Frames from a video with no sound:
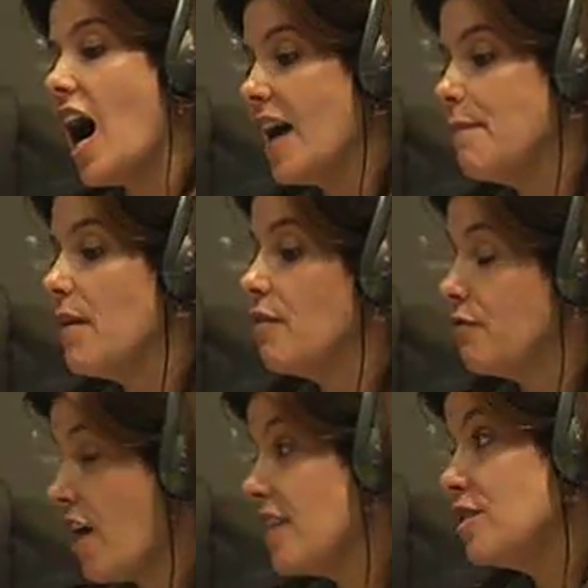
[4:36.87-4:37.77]
I'm
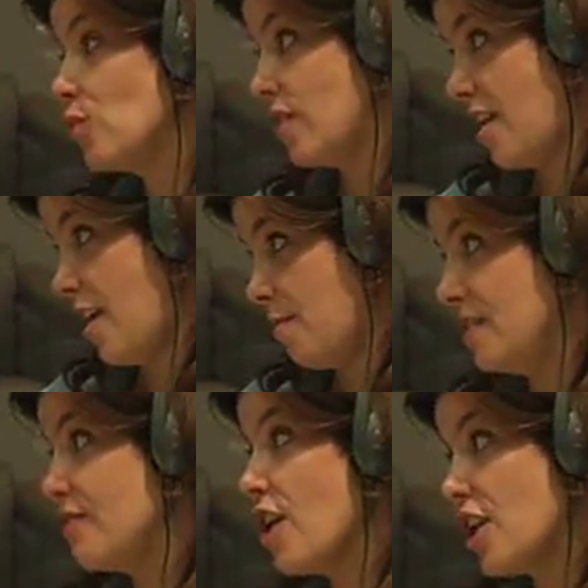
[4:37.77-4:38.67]
friends with him.
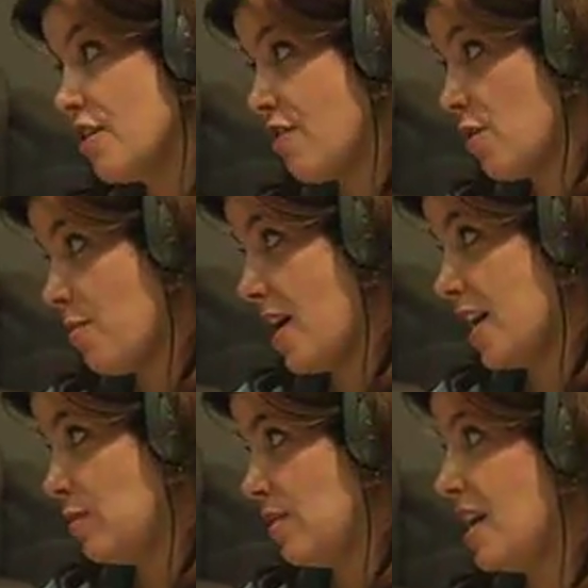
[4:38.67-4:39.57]
He's a very good friend with my
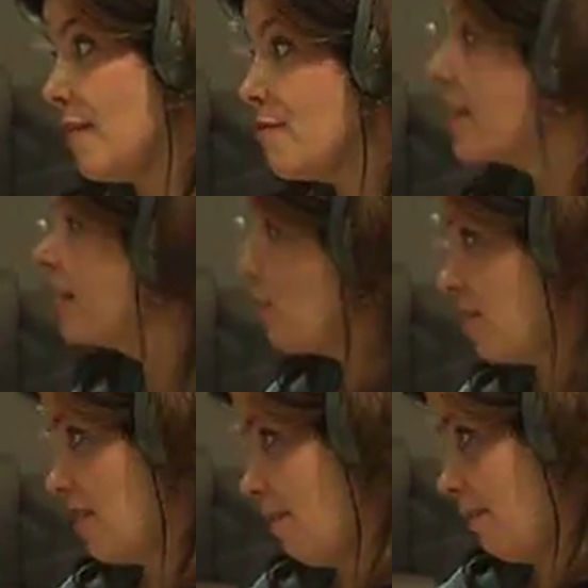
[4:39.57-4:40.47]
husband. I'm friendly
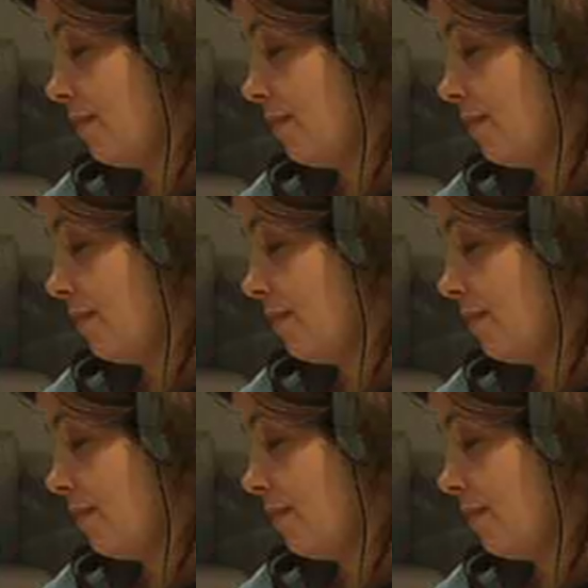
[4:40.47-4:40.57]
with him.